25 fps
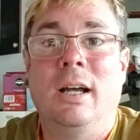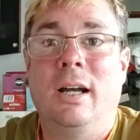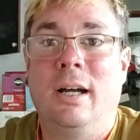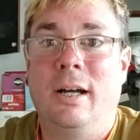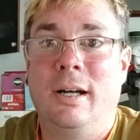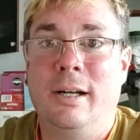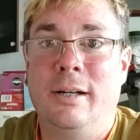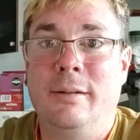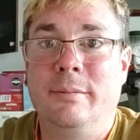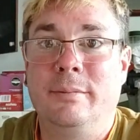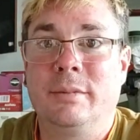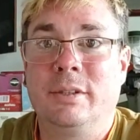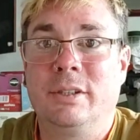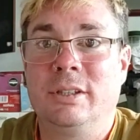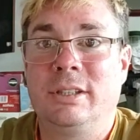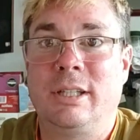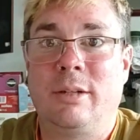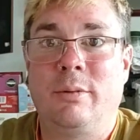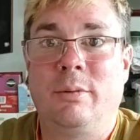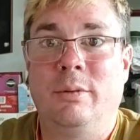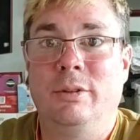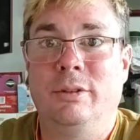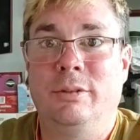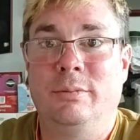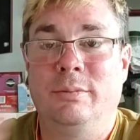Because that
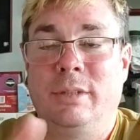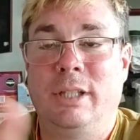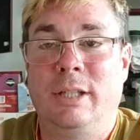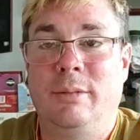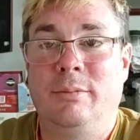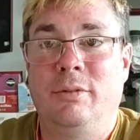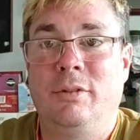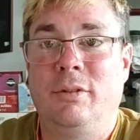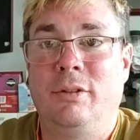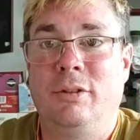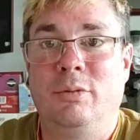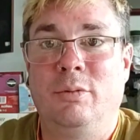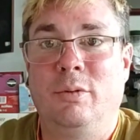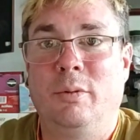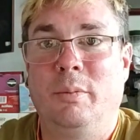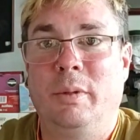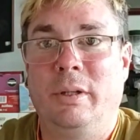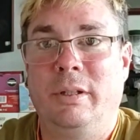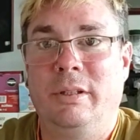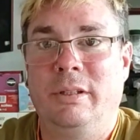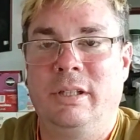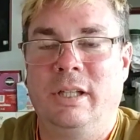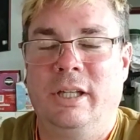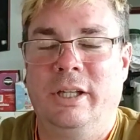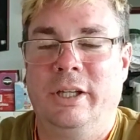one sometimes there's a wobbly,
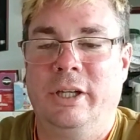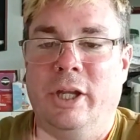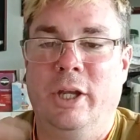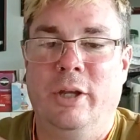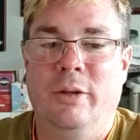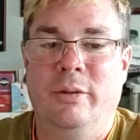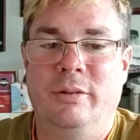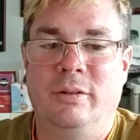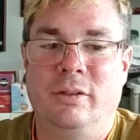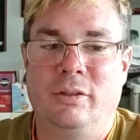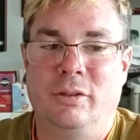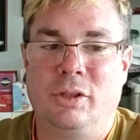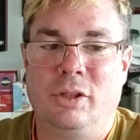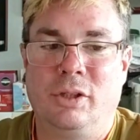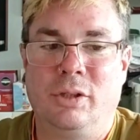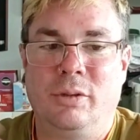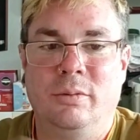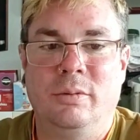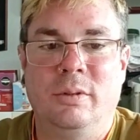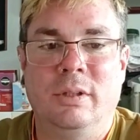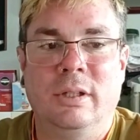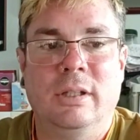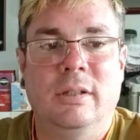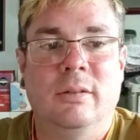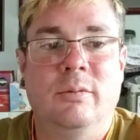it's like, no, it's not you,
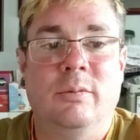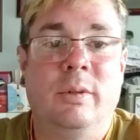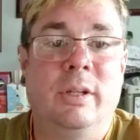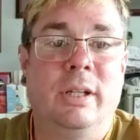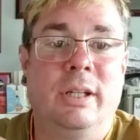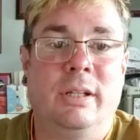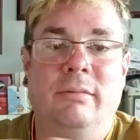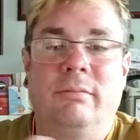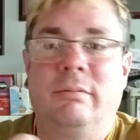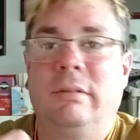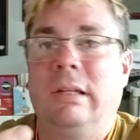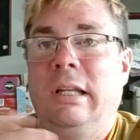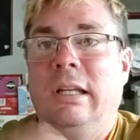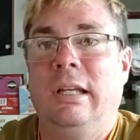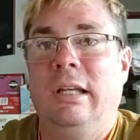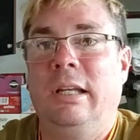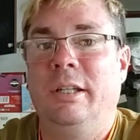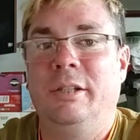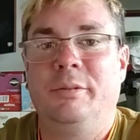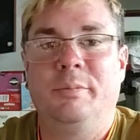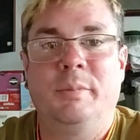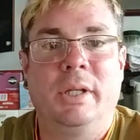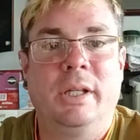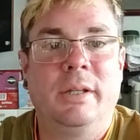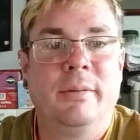when it clearly is
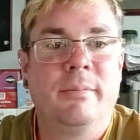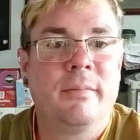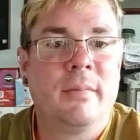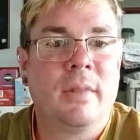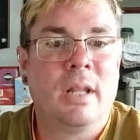me.